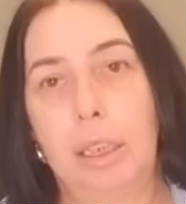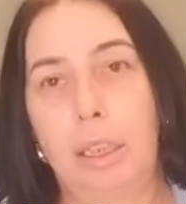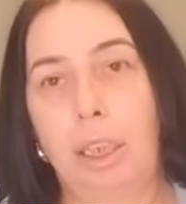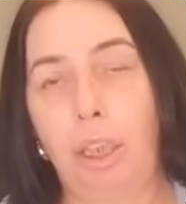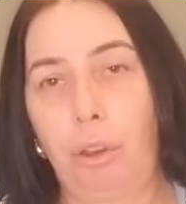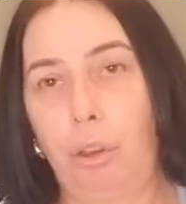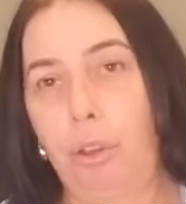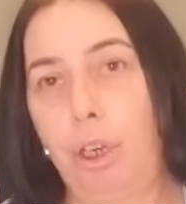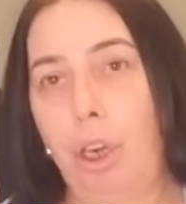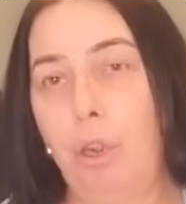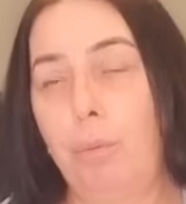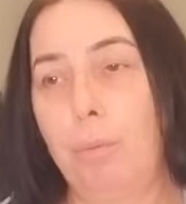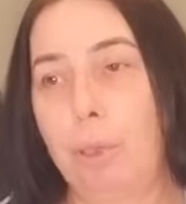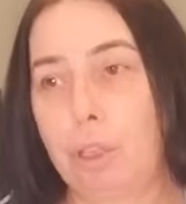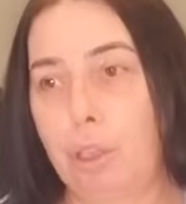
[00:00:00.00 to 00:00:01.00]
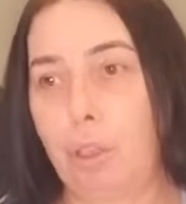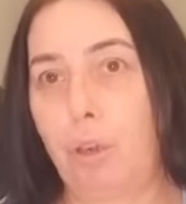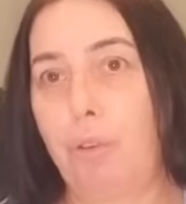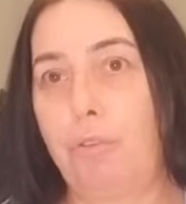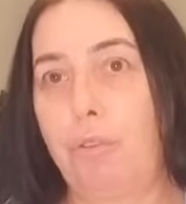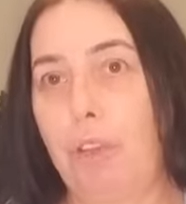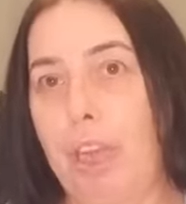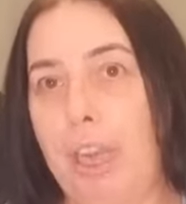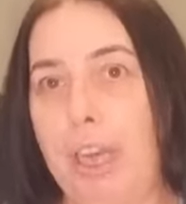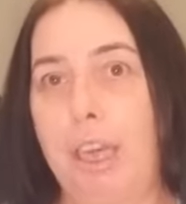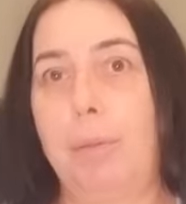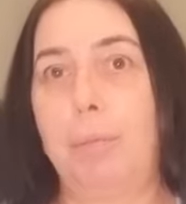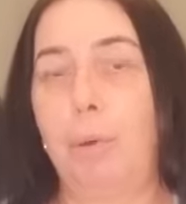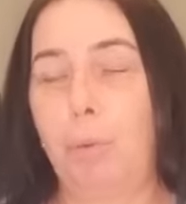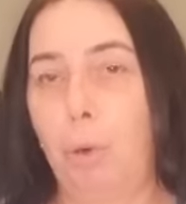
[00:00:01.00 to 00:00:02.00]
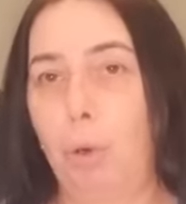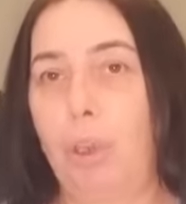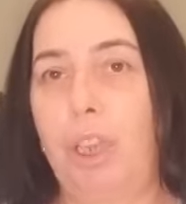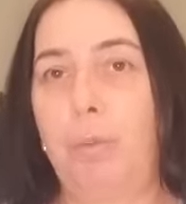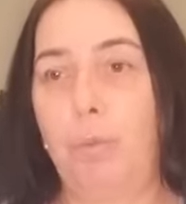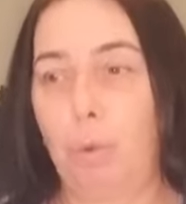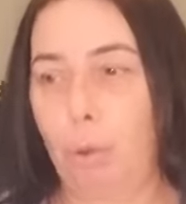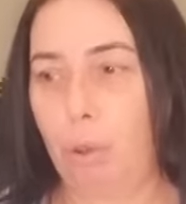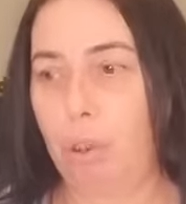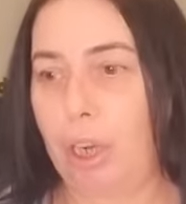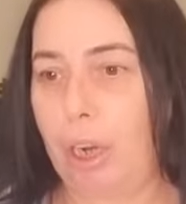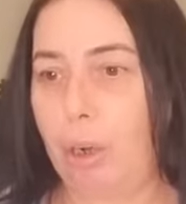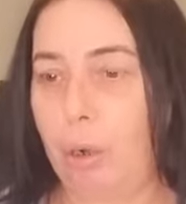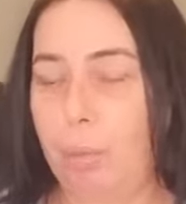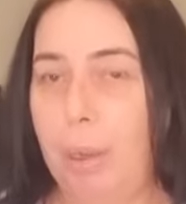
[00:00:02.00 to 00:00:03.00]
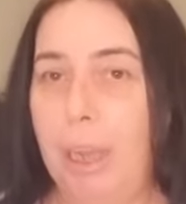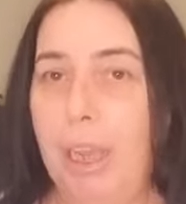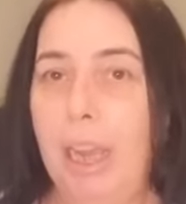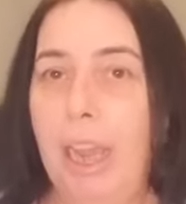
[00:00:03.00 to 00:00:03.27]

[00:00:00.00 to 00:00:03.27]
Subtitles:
go through my stuff in my walk-in wardrobe,